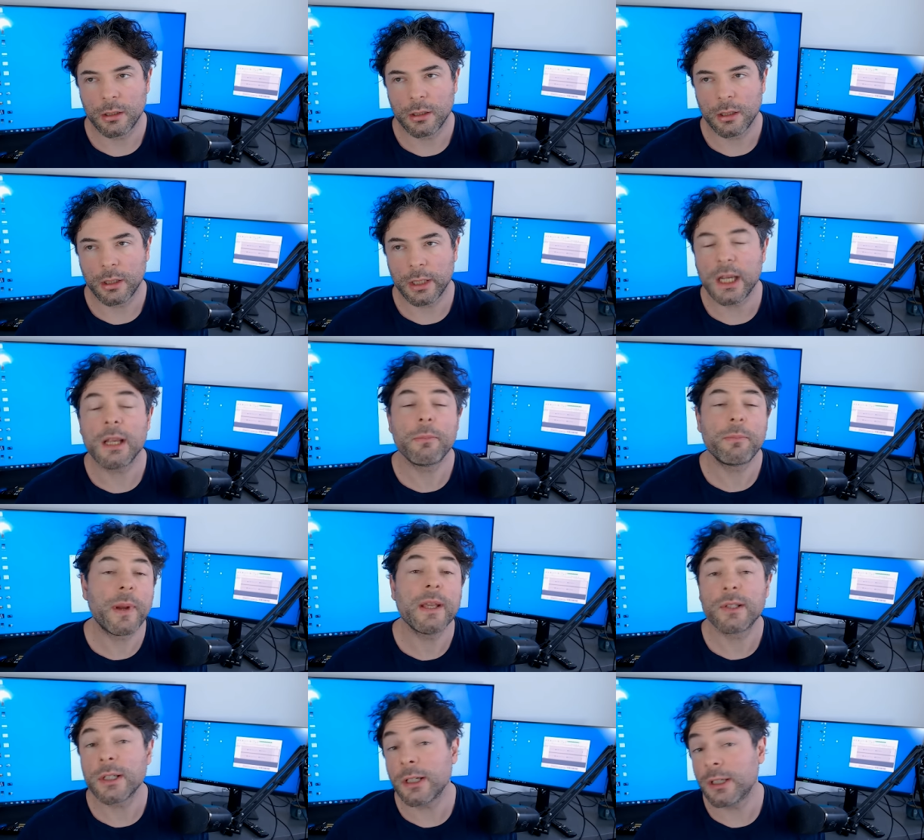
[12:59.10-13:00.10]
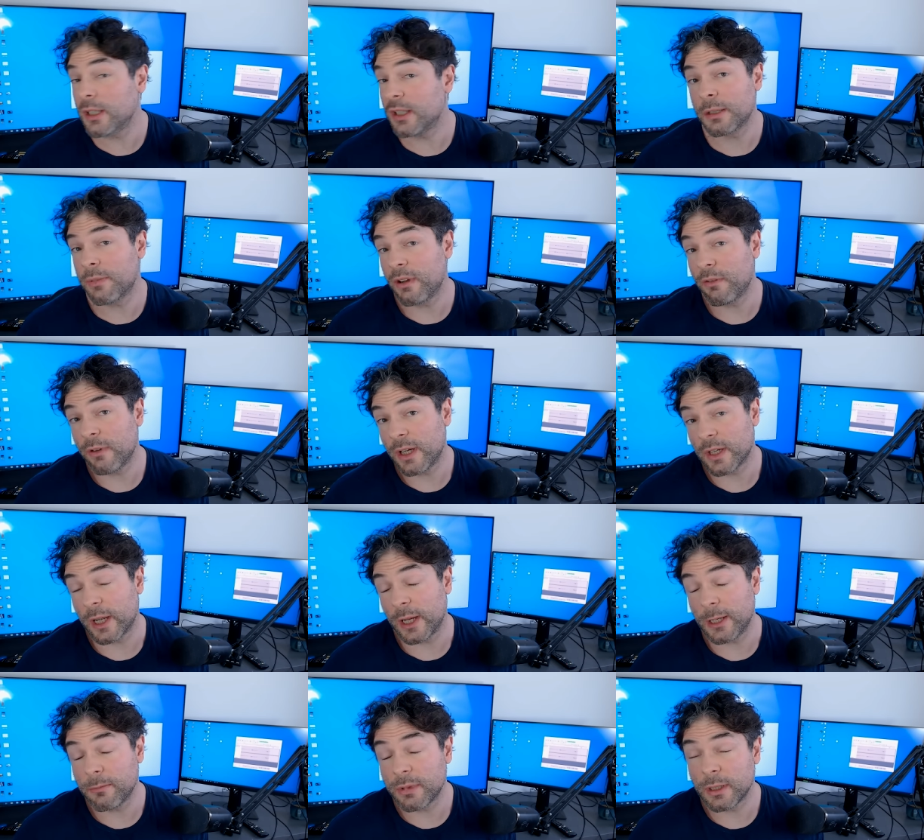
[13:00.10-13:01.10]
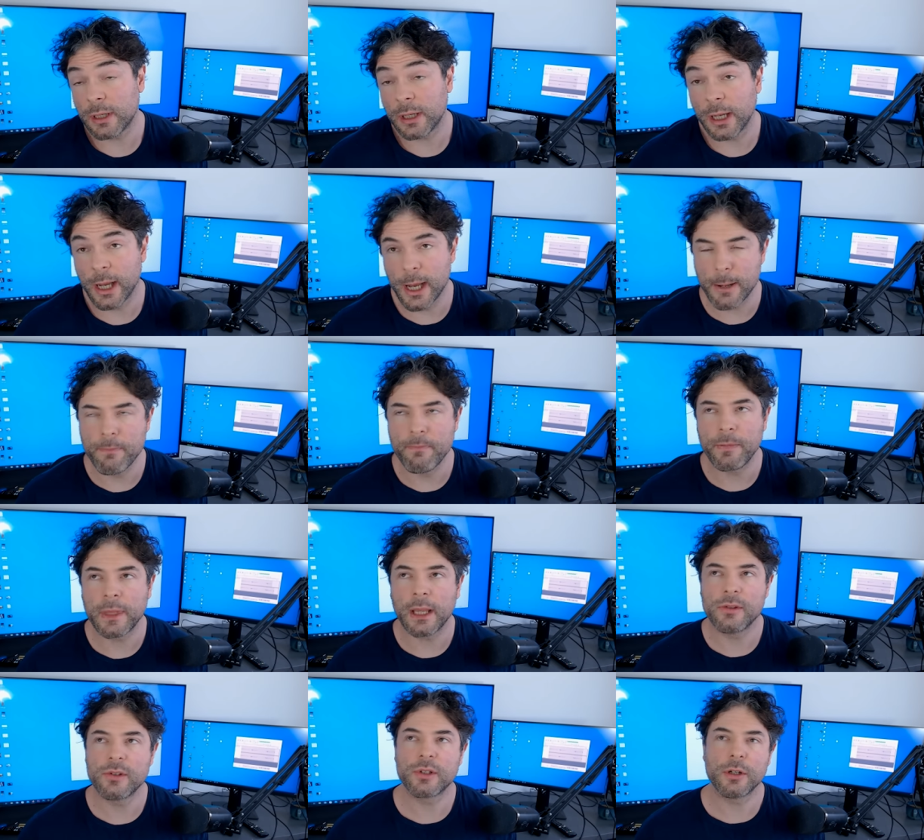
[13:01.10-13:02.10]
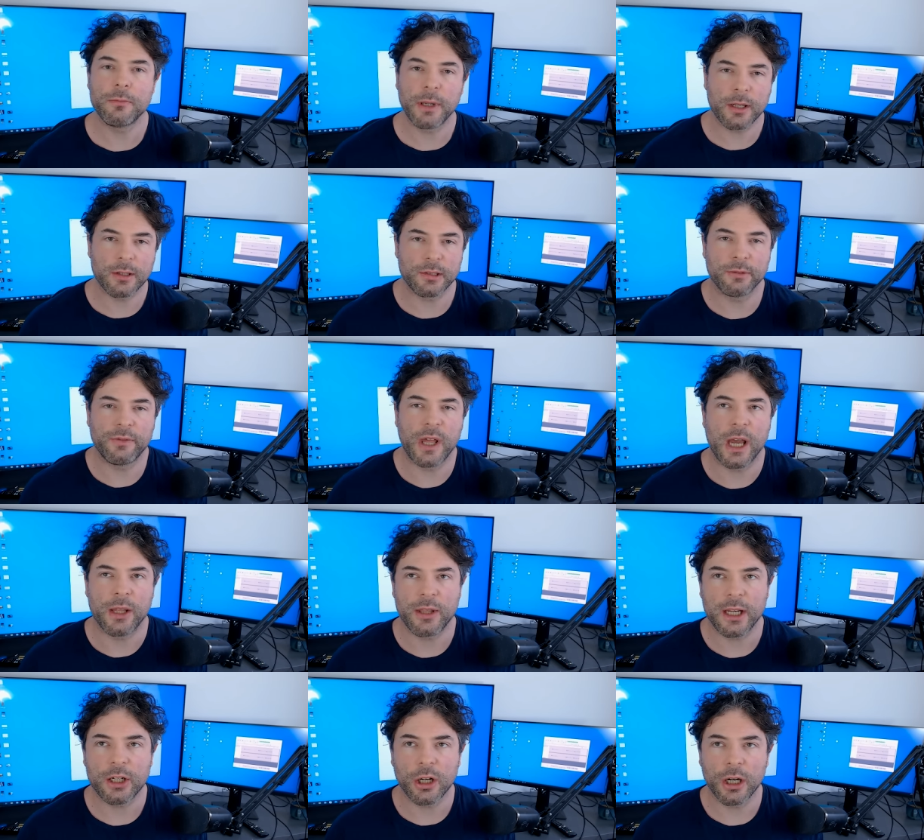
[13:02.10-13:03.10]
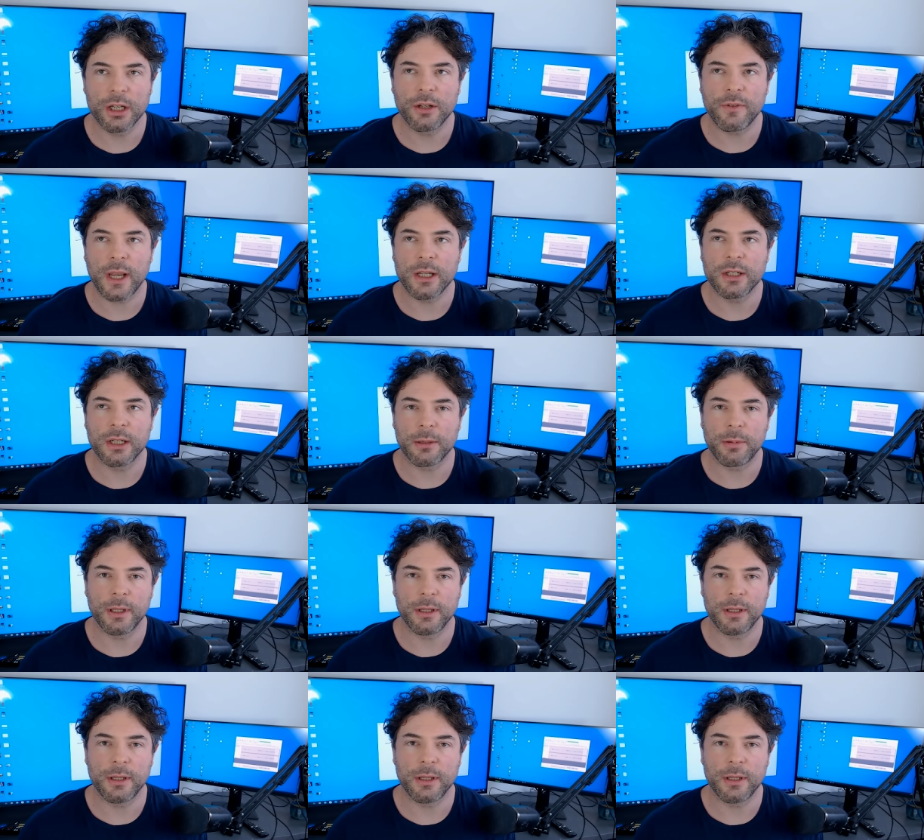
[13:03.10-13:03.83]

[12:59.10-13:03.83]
it basically needed to be retaped. Um, and so because of that, they kind of ended up in this